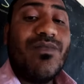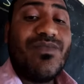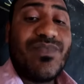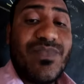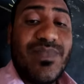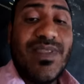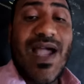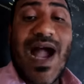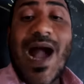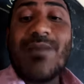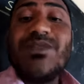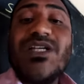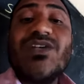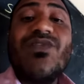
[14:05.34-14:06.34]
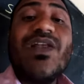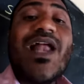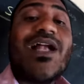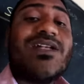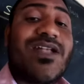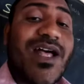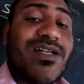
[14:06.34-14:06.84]
the object will
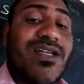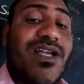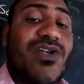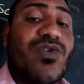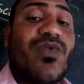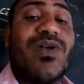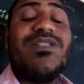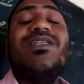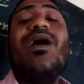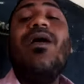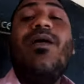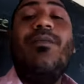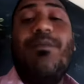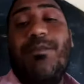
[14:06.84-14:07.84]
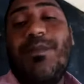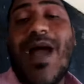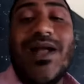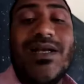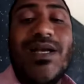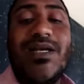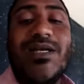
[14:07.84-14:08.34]
attract it towards the
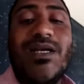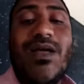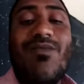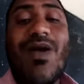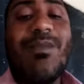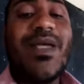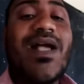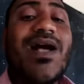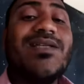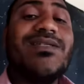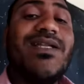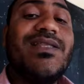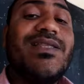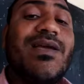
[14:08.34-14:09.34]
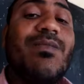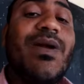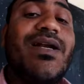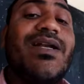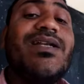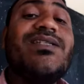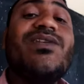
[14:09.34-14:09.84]
magnet. Why? Because nothing
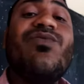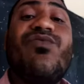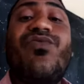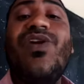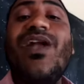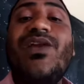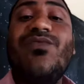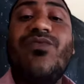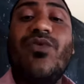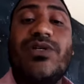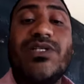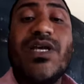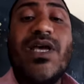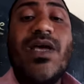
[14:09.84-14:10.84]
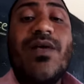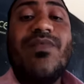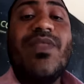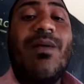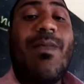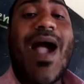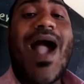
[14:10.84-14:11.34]
but it is a field force.
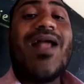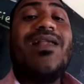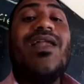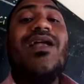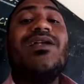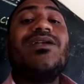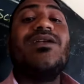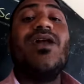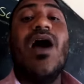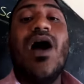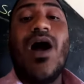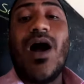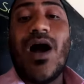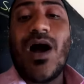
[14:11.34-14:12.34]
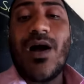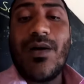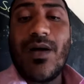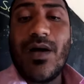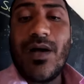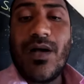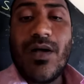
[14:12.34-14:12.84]
The magnet
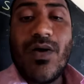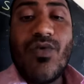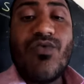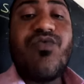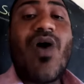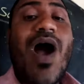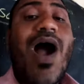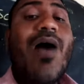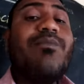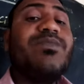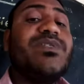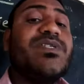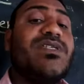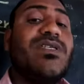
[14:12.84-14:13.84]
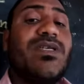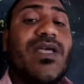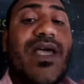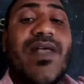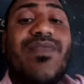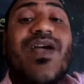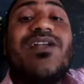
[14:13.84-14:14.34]
forms
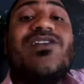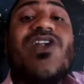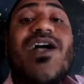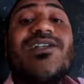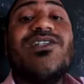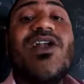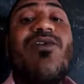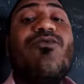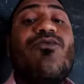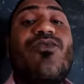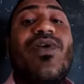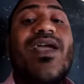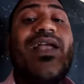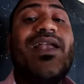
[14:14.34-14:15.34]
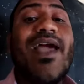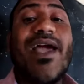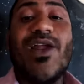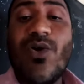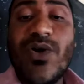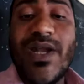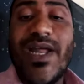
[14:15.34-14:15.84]
the attraction of field
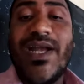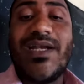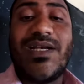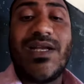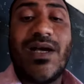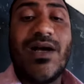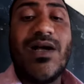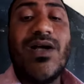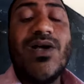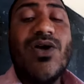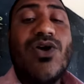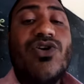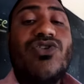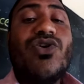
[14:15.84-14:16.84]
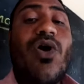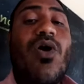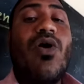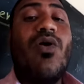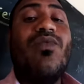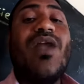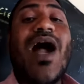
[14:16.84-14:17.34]
around it.
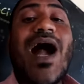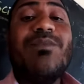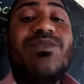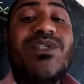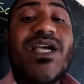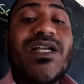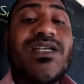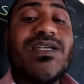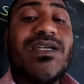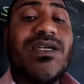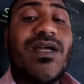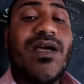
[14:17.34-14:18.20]
So the object,